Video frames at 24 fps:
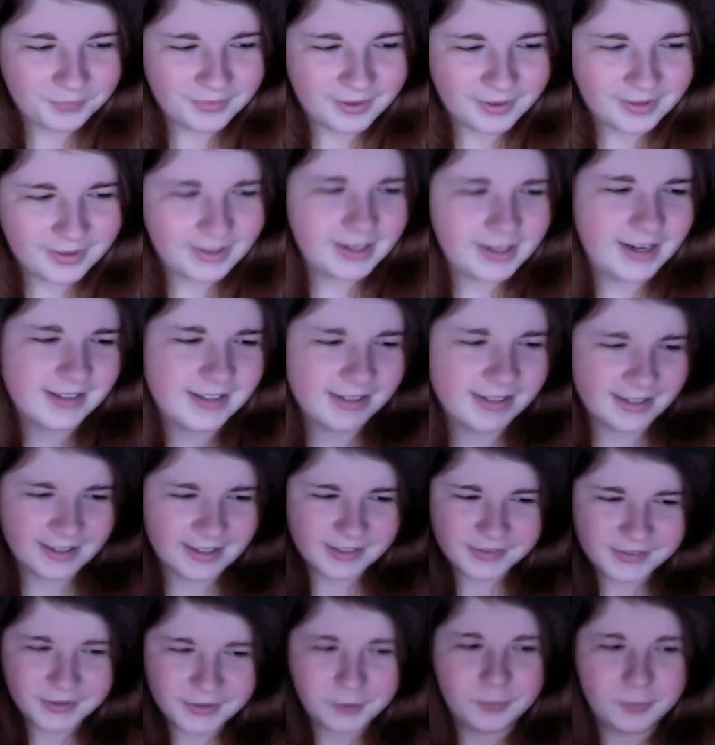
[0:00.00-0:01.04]
then he has like the
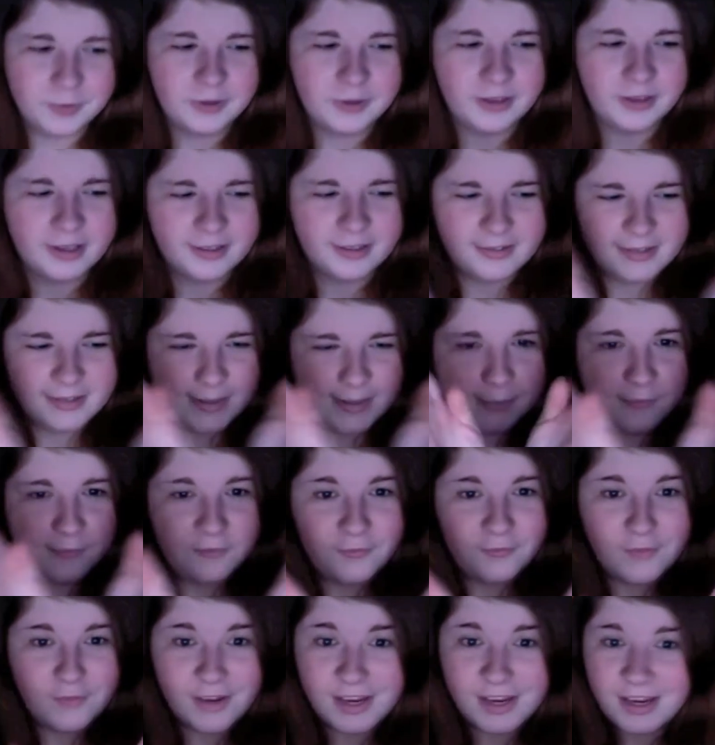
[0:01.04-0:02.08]
super like deep
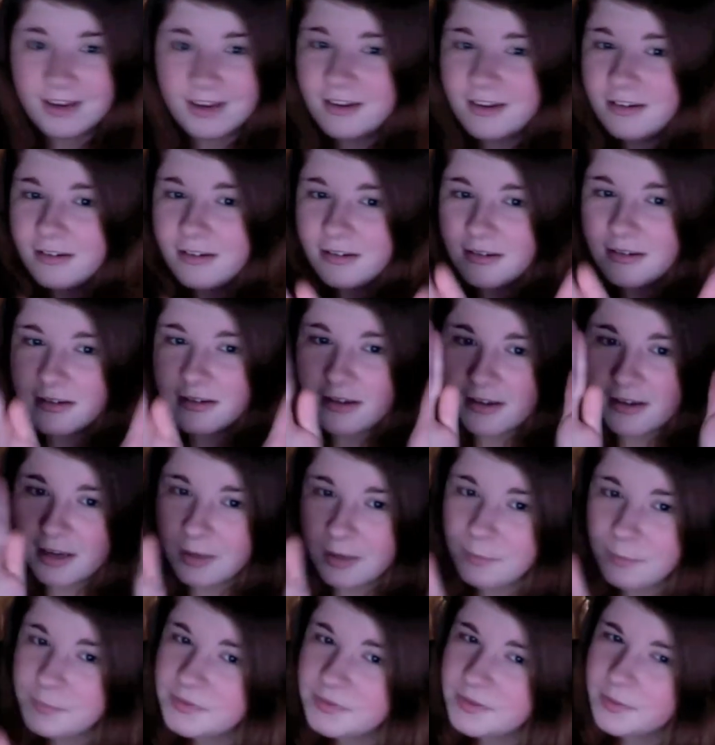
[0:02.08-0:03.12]
V
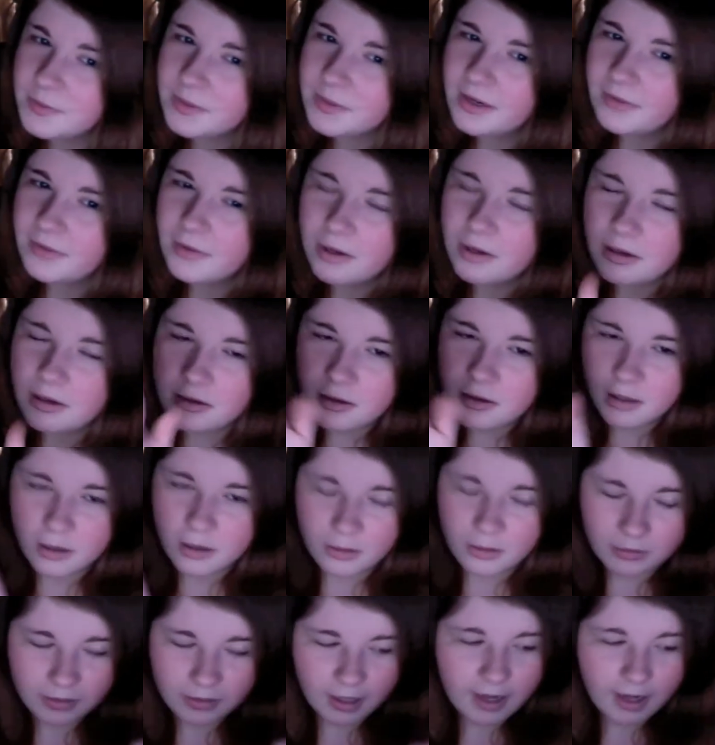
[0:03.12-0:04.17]
hips or whatever, you
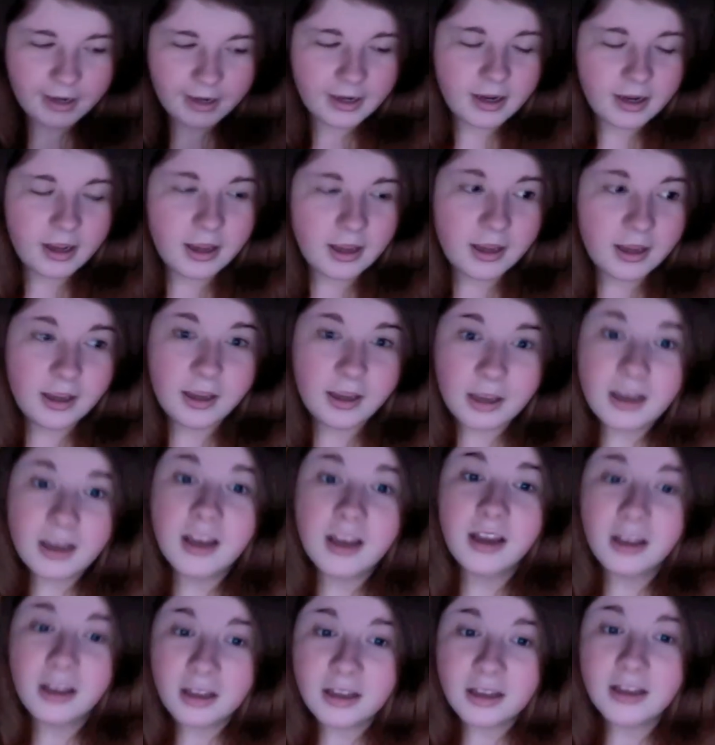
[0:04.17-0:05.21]
know, line.
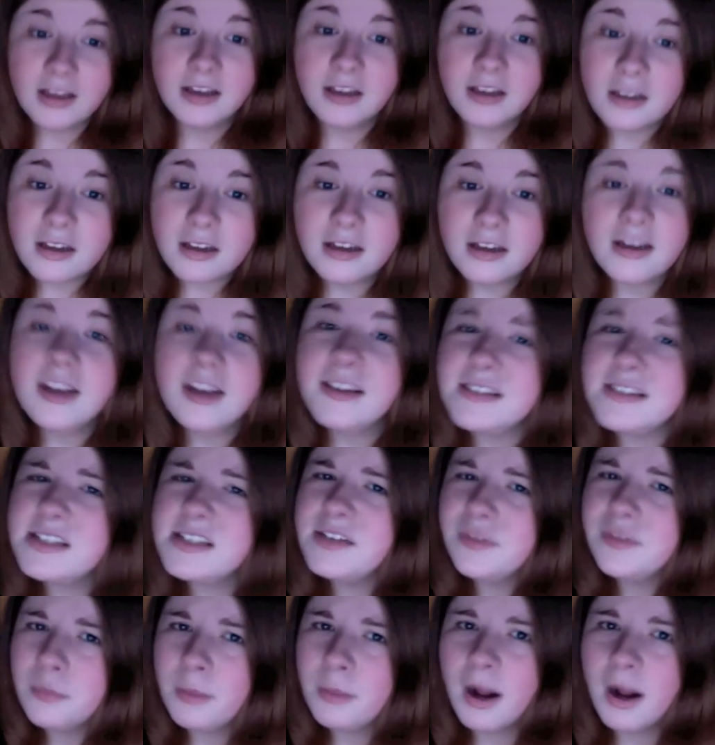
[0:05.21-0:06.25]
He has a
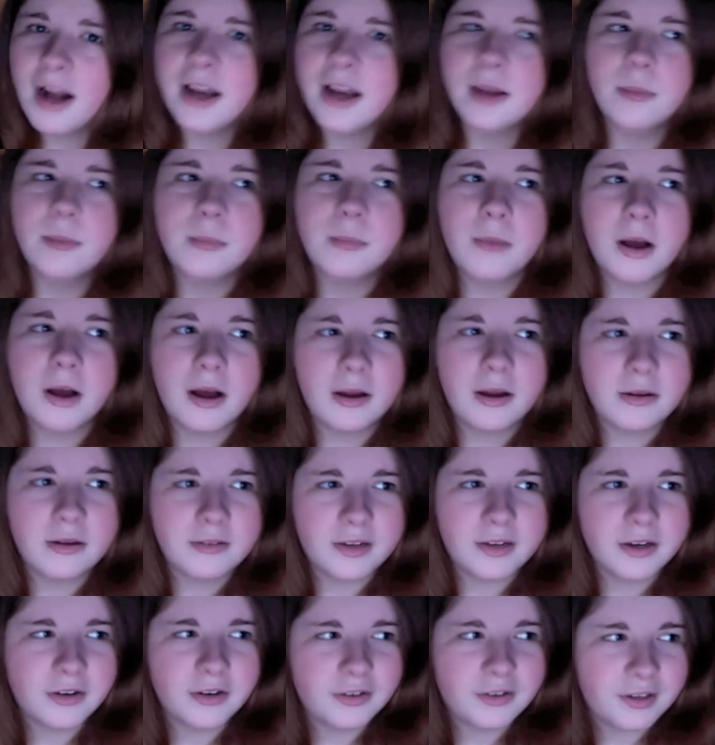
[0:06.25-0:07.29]
different body,
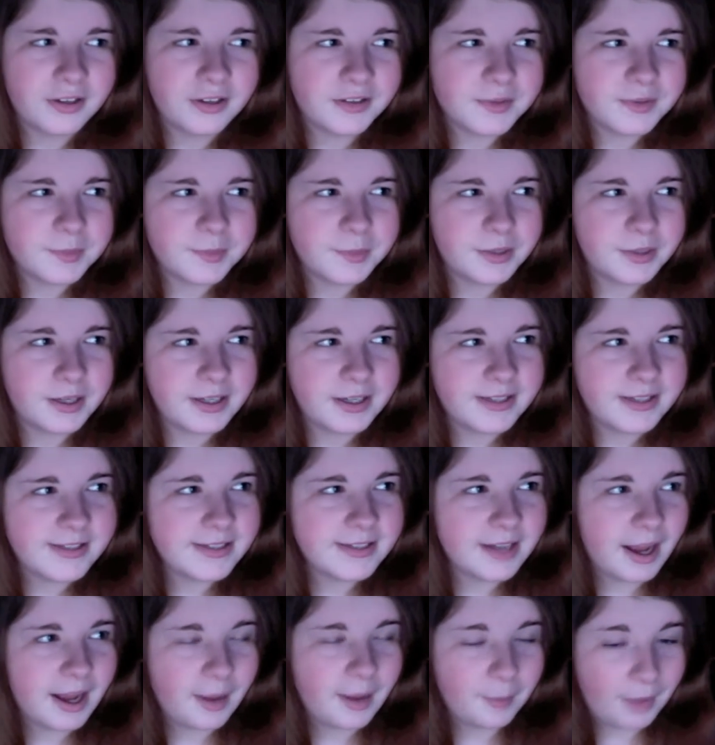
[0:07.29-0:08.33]
Darren does, but it's
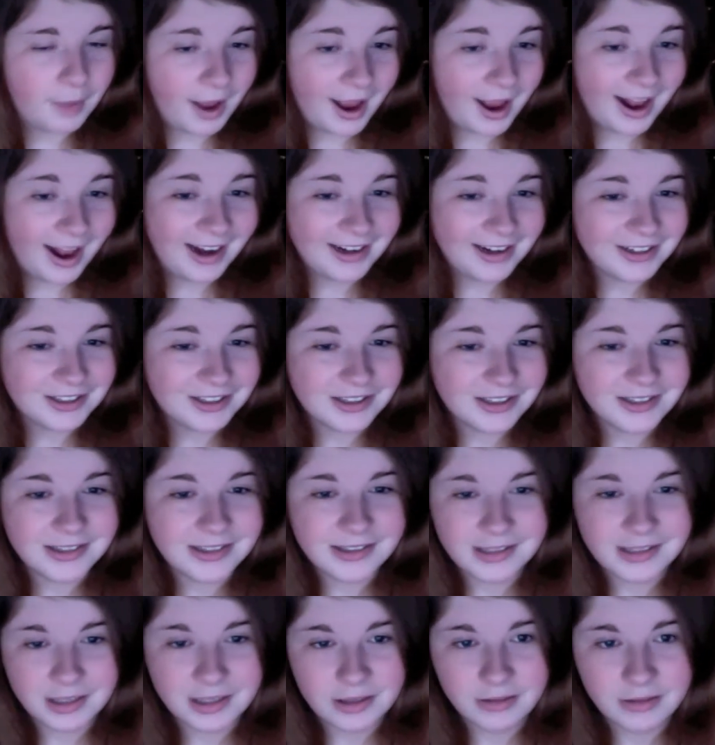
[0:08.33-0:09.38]
not bad. It's
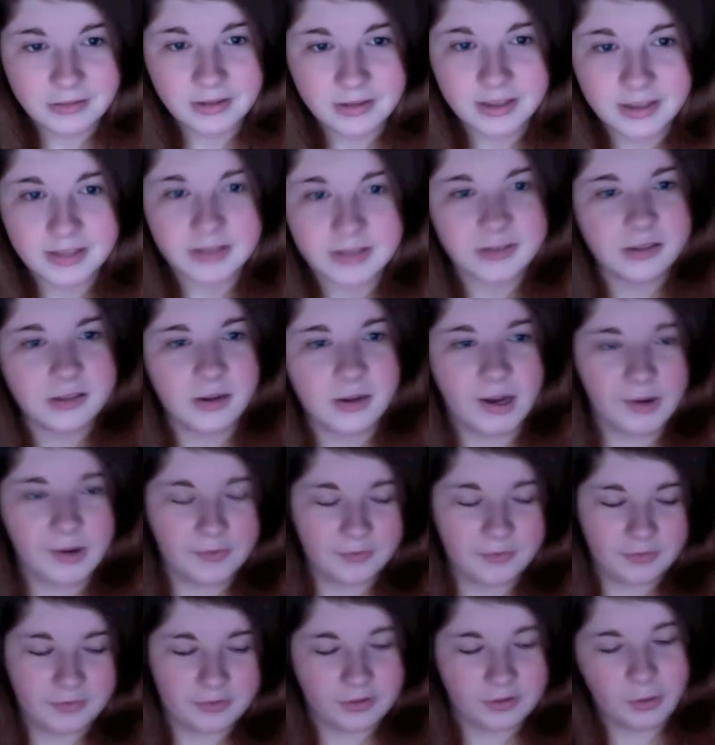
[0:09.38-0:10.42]
just, you know, because you
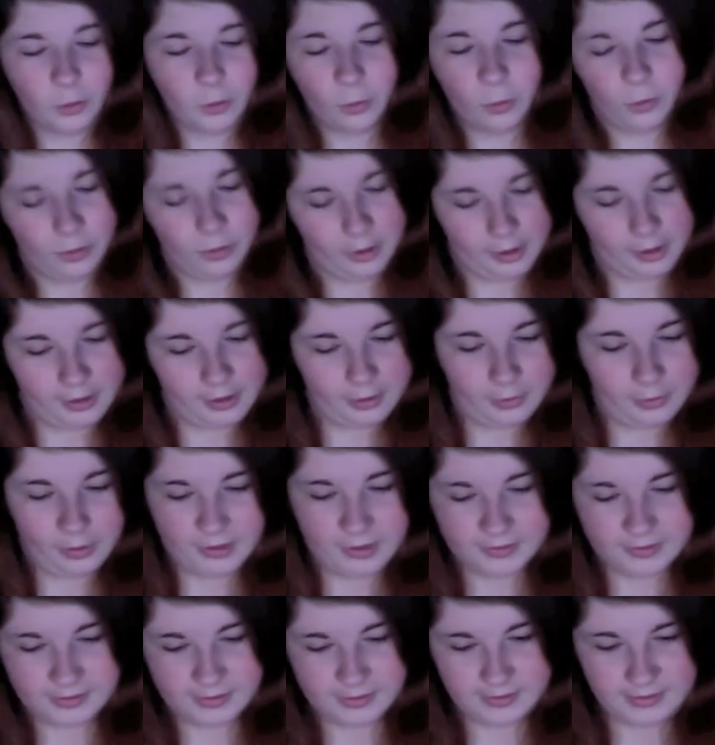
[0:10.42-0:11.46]
have Cord, who
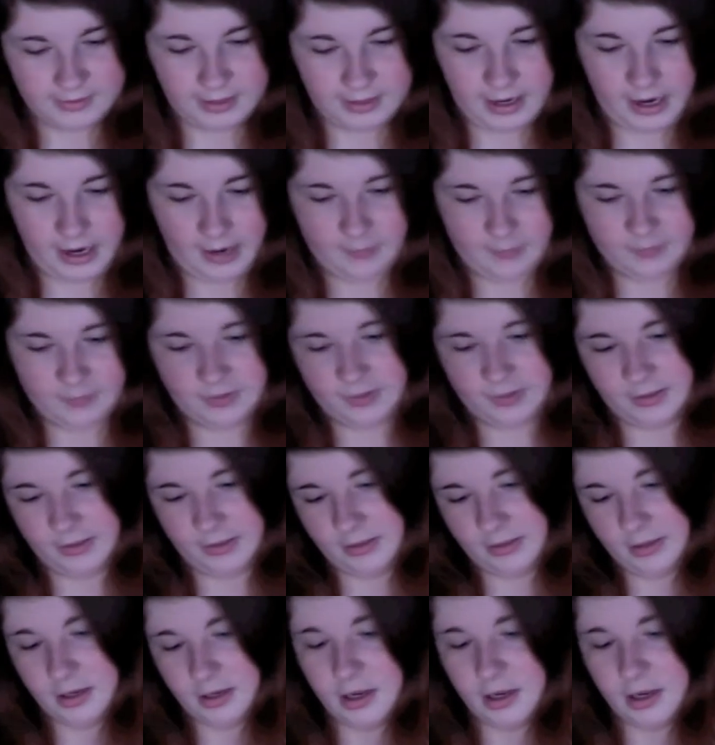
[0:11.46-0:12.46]
has these abs, and then